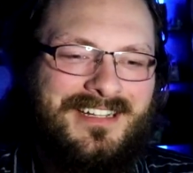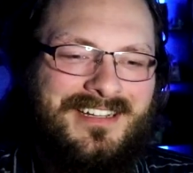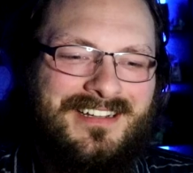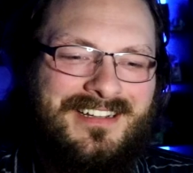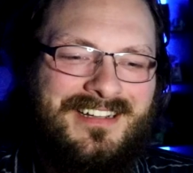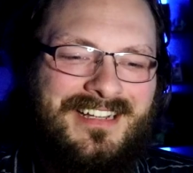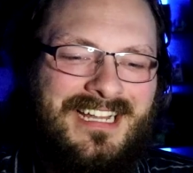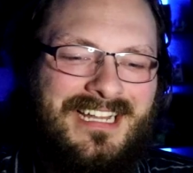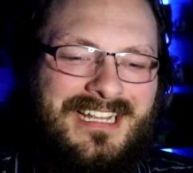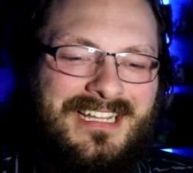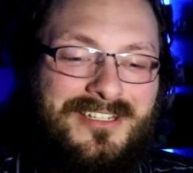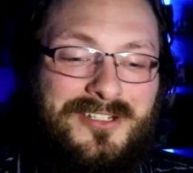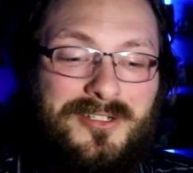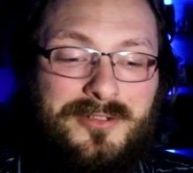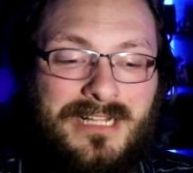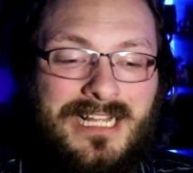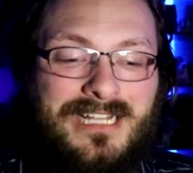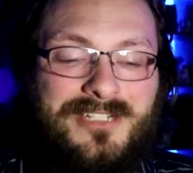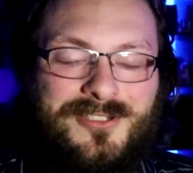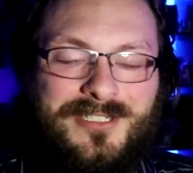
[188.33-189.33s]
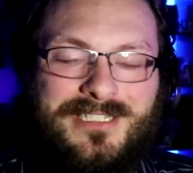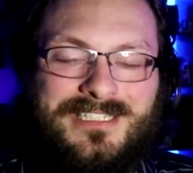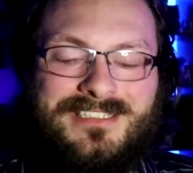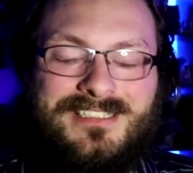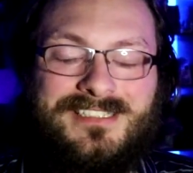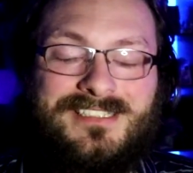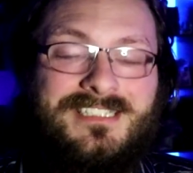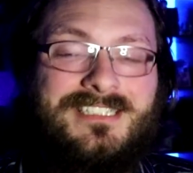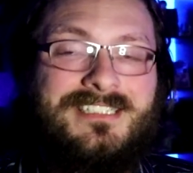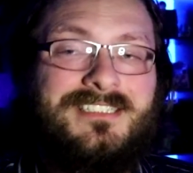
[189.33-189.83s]
Uh, and you'll actually get
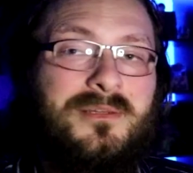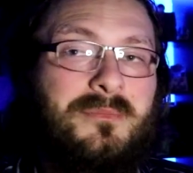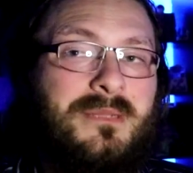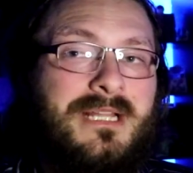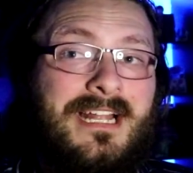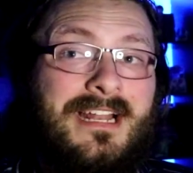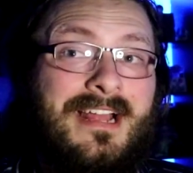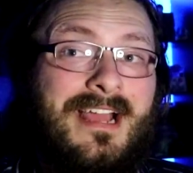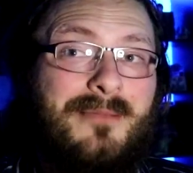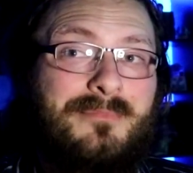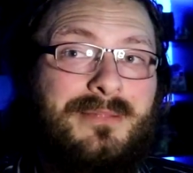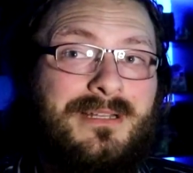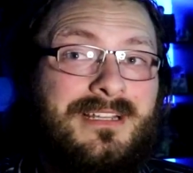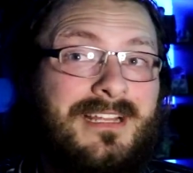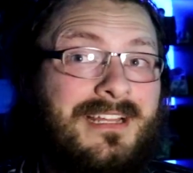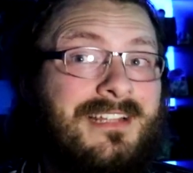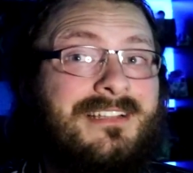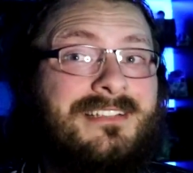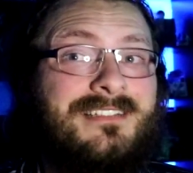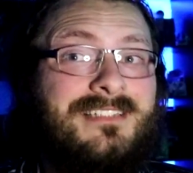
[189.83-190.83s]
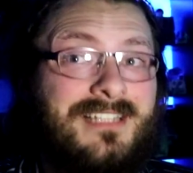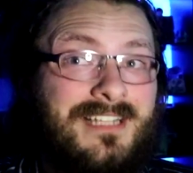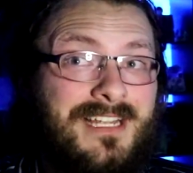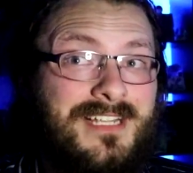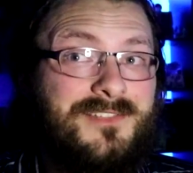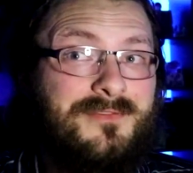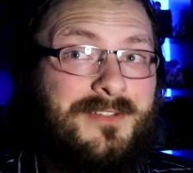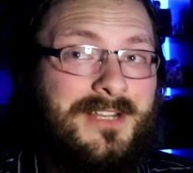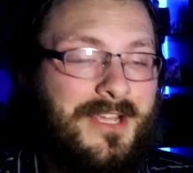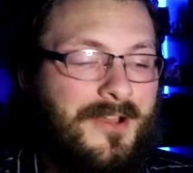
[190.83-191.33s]
to see some of that happen in
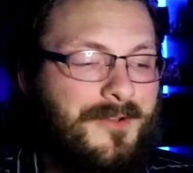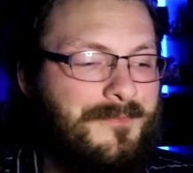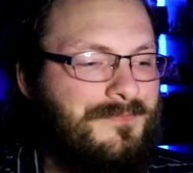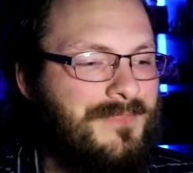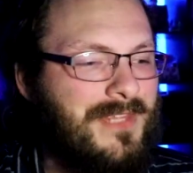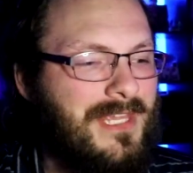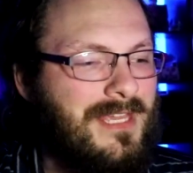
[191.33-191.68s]
today's video.